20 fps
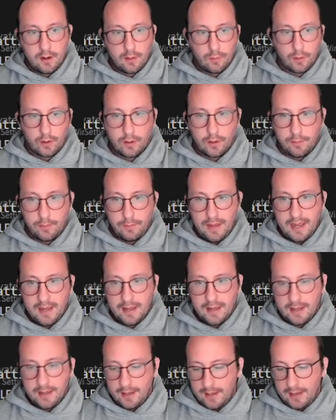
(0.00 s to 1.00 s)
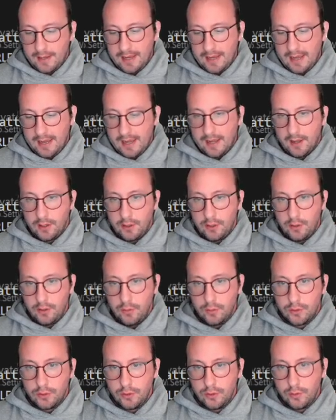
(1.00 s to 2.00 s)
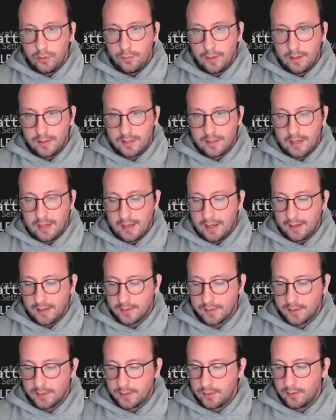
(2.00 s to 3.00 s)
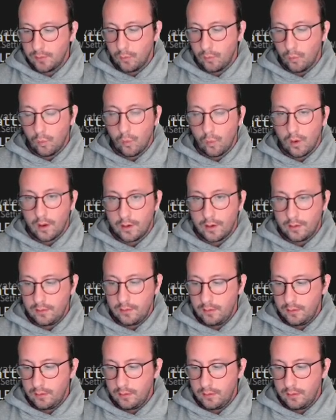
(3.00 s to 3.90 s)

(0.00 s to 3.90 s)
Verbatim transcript: We're going to make it a YouTube test one.